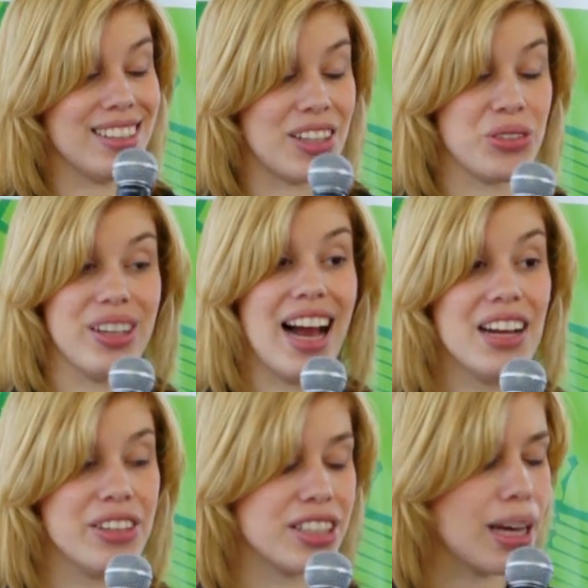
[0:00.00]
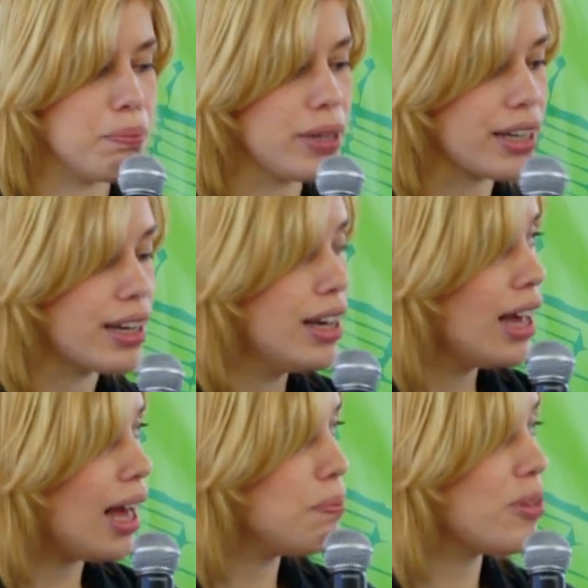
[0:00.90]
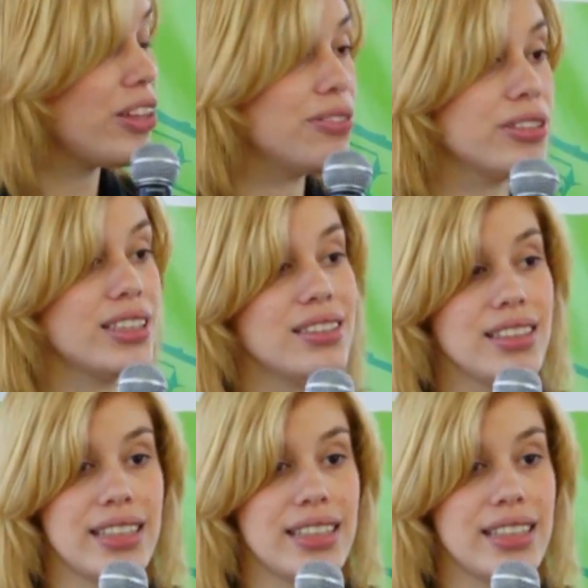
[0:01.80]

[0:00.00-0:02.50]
It's actually an Irish company, but they recently